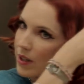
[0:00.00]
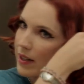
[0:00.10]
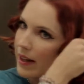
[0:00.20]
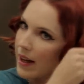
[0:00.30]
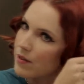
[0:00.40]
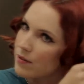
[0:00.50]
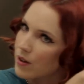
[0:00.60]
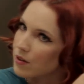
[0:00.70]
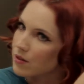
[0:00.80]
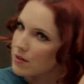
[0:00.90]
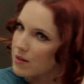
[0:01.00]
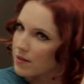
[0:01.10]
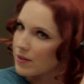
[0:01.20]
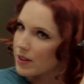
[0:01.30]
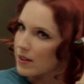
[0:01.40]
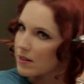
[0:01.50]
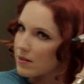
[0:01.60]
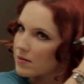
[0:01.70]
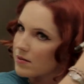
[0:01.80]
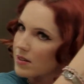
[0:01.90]
Put in headphones if
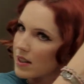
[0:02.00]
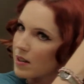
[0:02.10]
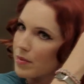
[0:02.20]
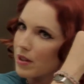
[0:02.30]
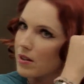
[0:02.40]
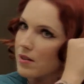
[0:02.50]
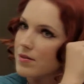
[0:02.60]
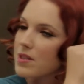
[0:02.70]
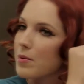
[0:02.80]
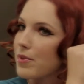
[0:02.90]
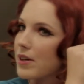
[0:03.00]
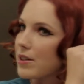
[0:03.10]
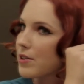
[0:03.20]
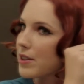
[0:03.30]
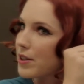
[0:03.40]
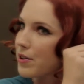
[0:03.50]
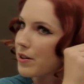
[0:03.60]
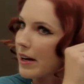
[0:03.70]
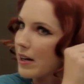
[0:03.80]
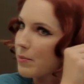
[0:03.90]
you're in the middle of somewhere doing
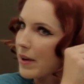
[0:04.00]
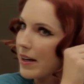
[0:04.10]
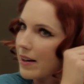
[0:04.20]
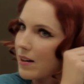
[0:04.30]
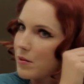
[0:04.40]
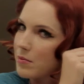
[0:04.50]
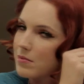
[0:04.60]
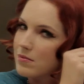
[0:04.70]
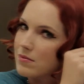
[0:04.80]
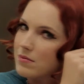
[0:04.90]
your own hair and makeup.